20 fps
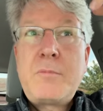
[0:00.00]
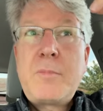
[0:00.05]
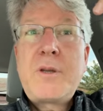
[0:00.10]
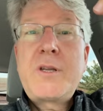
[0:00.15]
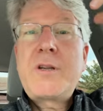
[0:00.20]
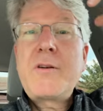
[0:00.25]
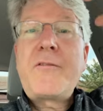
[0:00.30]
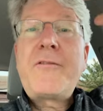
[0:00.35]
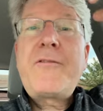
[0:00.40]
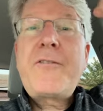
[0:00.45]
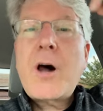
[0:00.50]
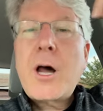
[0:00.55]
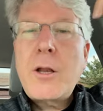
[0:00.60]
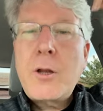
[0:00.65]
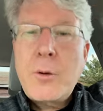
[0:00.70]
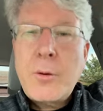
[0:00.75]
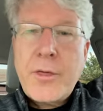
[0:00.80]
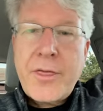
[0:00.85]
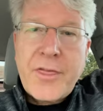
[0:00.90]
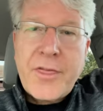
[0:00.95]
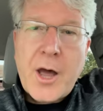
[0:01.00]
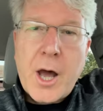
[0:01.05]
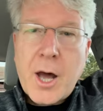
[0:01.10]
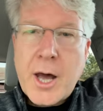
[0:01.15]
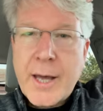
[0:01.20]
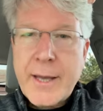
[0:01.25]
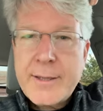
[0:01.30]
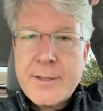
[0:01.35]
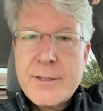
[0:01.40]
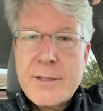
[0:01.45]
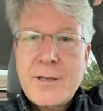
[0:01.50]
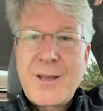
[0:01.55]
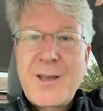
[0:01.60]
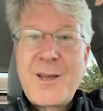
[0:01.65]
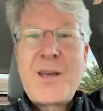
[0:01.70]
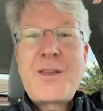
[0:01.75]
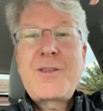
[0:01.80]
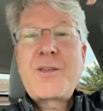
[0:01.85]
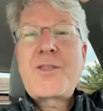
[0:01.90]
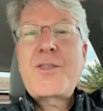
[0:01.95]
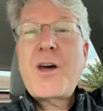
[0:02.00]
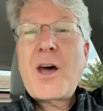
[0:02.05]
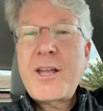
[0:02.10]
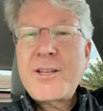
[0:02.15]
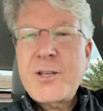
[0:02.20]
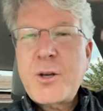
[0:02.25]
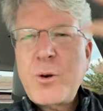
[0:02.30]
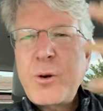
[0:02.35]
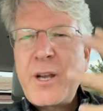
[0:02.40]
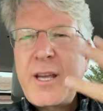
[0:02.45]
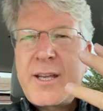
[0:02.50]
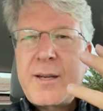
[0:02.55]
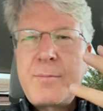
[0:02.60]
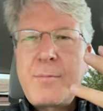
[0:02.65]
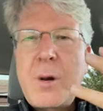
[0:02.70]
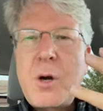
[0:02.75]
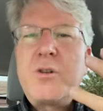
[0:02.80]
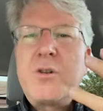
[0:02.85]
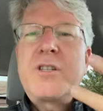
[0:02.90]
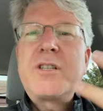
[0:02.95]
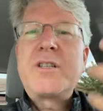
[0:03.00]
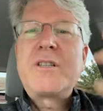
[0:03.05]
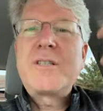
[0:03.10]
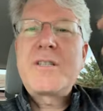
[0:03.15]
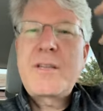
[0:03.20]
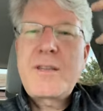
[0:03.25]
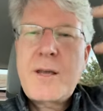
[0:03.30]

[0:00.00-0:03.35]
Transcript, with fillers: to follow thoughts and the thoughts create emotions and